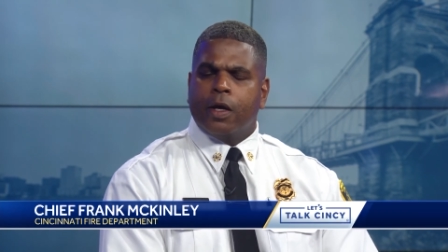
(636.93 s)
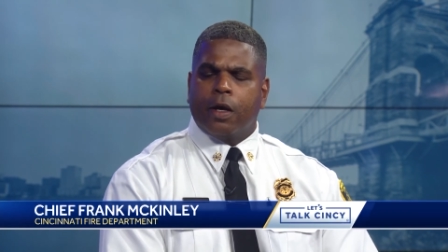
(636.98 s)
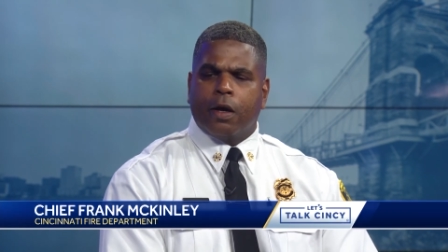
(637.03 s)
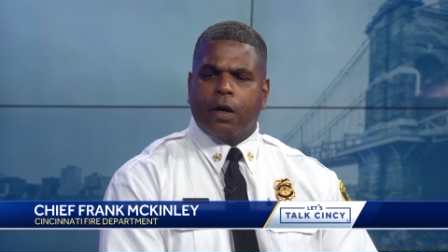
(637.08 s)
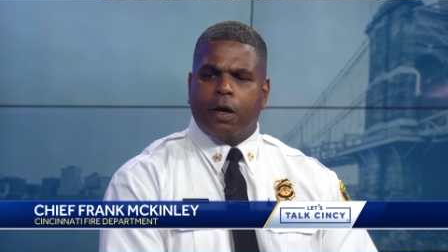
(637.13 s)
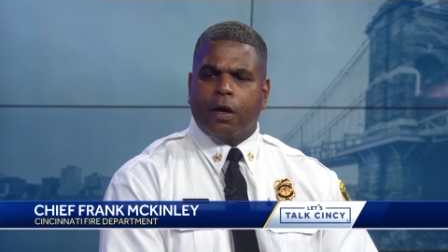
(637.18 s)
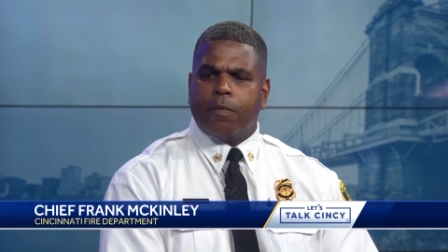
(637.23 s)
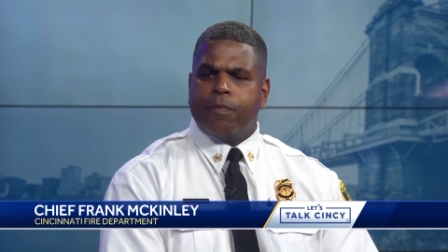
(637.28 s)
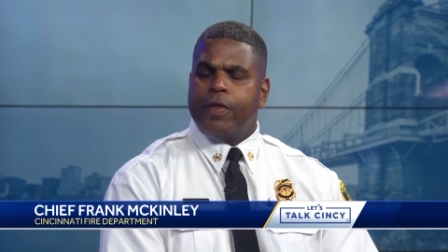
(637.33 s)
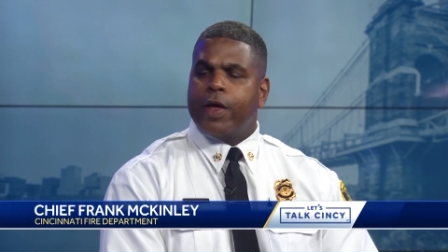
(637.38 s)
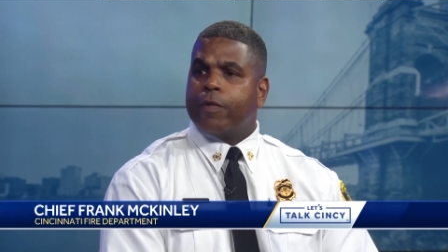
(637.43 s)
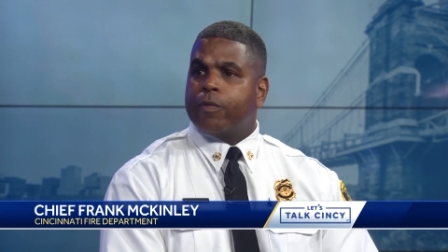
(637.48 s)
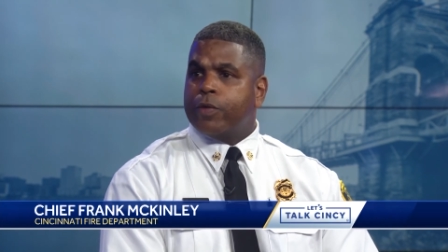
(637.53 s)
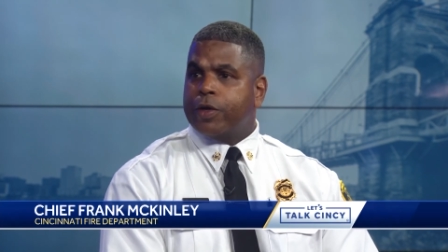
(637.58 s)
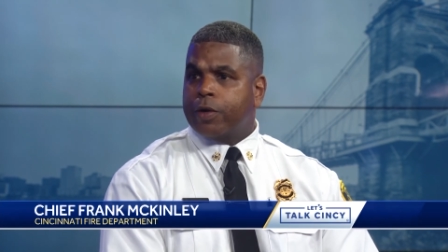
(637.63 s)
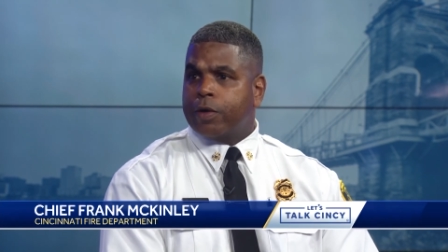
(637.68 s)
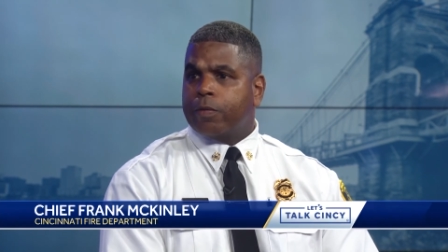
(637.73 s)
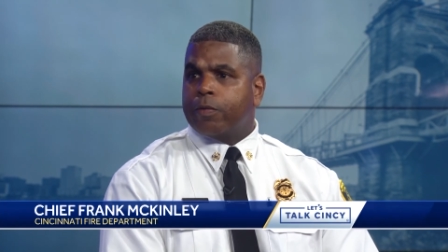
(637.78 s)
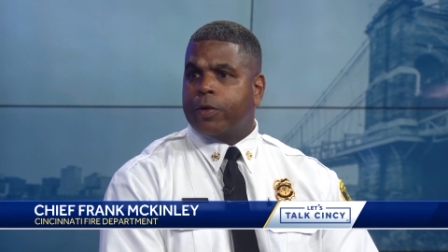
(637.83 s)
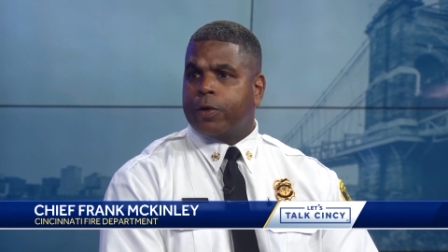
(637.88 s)
uh, that
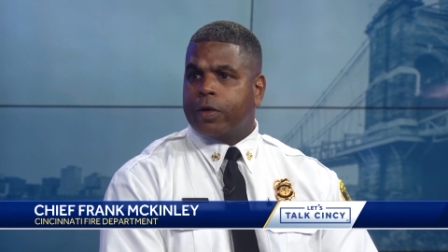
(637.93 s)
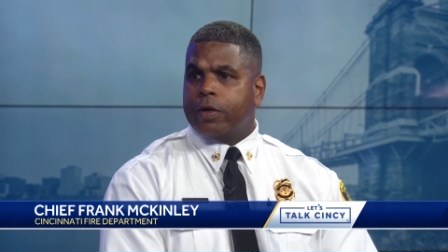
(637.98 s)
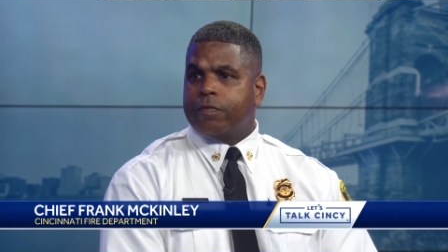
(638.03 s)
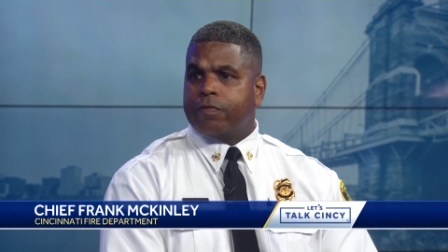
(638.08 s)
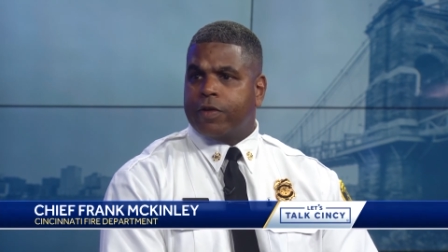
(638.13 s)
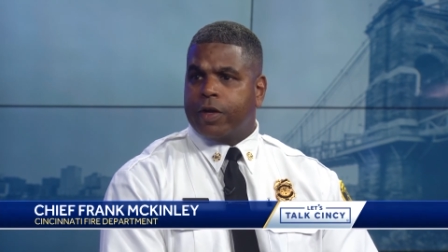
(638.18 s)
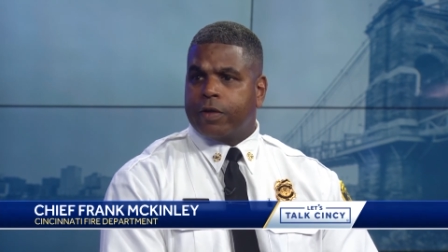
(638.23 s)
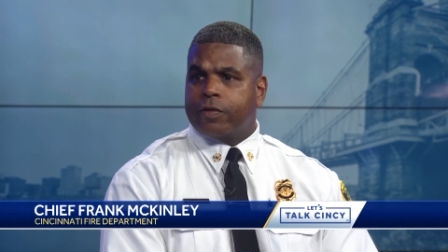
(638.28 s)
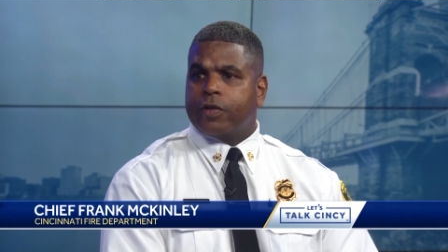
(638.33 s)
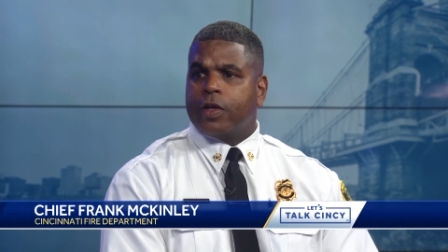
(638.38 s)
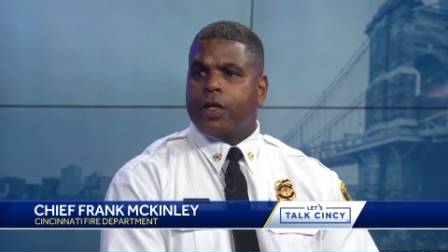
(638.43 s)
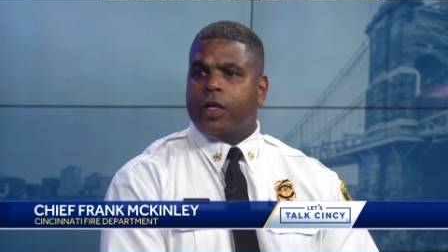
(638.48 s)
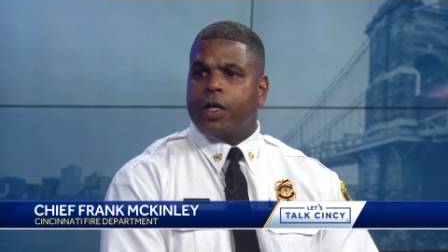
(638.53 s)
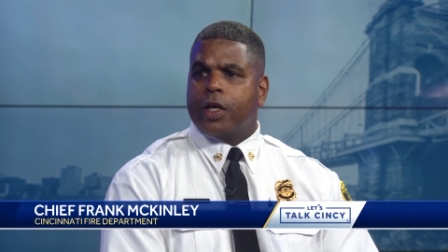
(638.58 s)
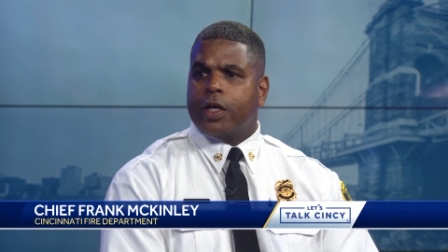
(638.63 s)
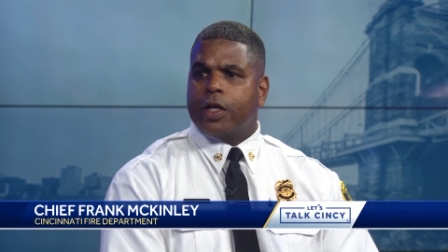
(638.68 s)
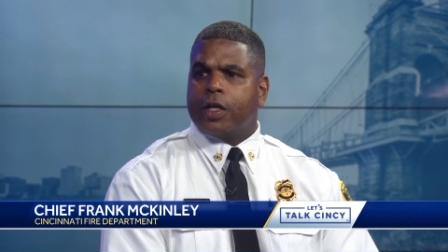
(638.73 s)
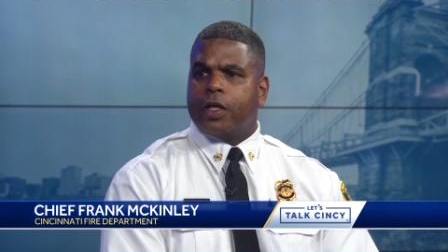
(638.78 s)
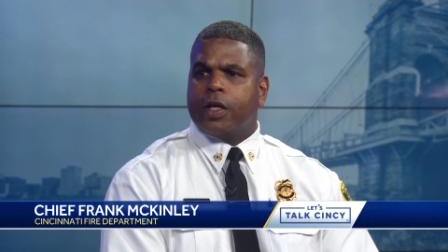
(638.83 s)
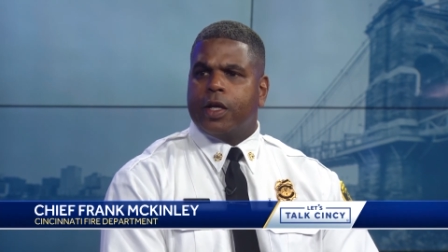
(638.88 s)
we're, we're investing
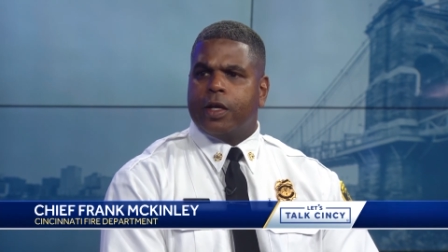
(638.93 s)
in.